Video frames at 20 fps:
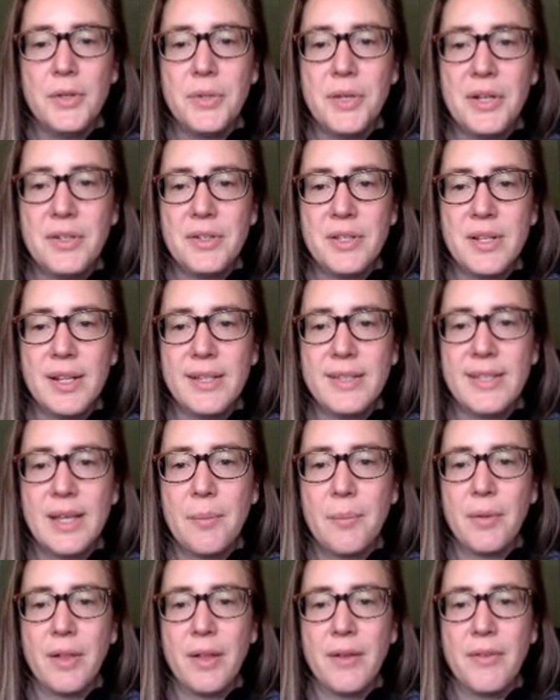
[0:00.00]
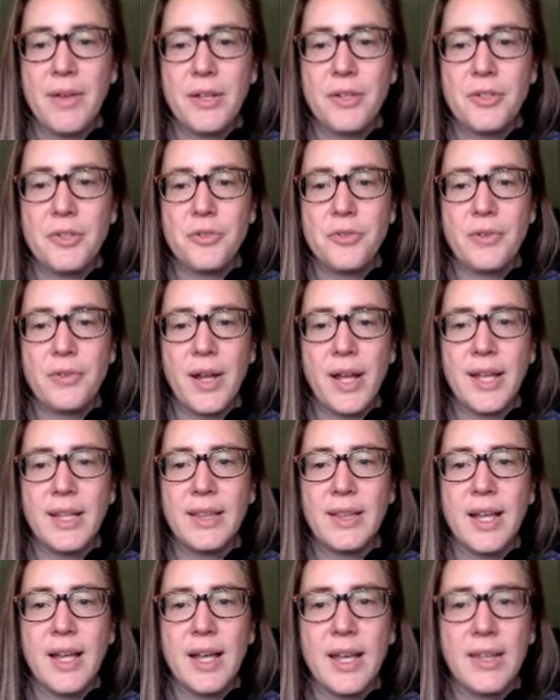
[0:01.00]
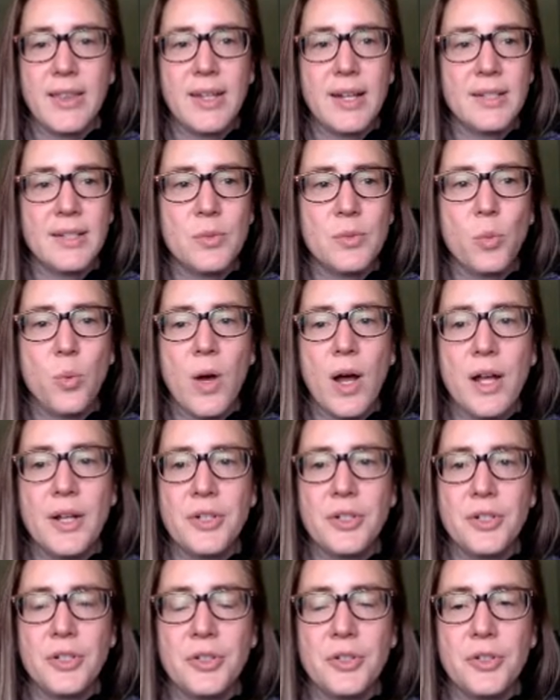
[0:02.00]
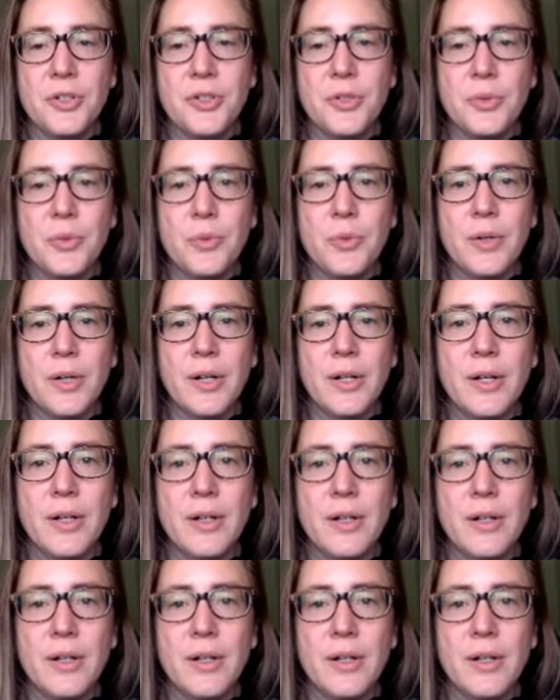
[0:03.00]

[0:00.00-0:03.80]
here's an example of a strand line that has washed ashore.